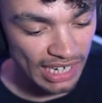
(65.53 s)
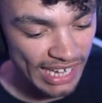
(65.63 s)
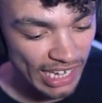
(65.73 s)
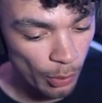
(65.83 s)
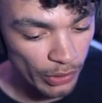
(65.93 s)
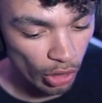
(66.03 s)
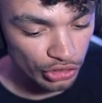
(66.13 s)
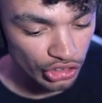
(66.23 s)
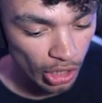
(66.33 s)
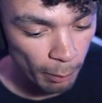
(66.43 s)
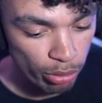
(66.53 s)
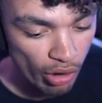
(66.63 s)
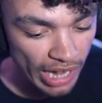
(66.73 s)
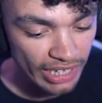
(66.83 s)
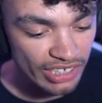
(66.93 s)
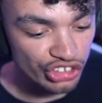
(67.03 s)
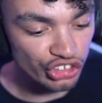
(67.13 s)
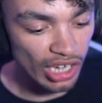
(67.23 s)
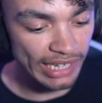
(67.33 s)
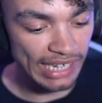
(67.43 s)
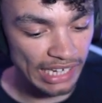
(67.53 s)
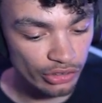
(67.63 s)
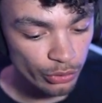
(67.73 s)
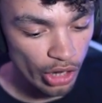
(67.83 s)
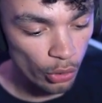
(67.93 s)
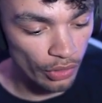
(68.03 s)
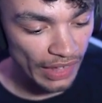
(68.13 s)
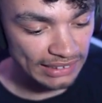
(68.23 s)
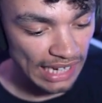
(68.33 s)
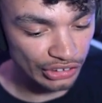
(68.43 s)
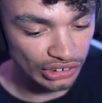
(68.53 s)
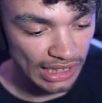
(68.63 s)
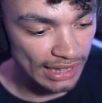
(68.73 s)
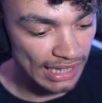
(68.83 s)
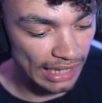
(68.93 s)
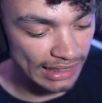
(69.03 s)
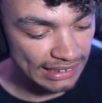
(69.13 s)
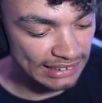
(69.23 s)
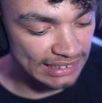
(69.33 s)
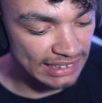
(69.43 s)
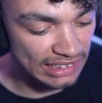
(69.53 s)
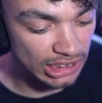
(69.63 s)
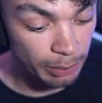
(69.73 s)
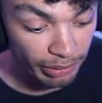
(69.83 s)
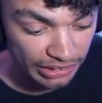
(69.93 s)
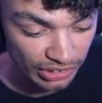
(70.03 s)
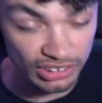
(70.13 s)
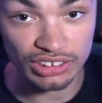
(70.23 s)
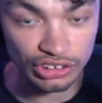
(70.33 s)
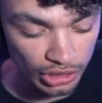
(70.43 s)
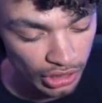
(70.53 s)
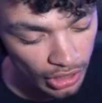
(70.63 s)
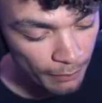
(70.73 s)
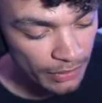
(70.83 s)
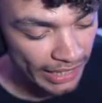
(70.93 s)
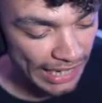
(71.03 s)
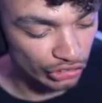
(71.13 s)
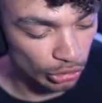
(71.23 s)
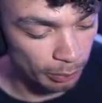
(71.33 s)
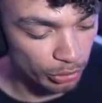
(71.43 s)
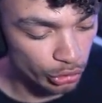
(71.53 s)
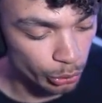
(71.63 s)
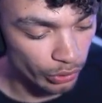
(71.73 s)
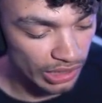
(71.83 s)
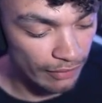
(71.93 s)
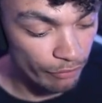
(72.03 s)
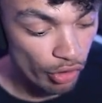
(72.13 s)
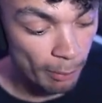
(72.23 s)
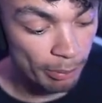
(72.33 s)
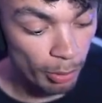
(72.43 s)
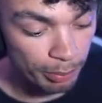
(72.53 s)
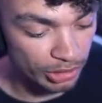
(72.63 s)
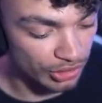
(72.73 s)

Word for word: here. We got uh, prior design. I do know that that's actually a thing. This is the splitters. Again, jump to the front bumpers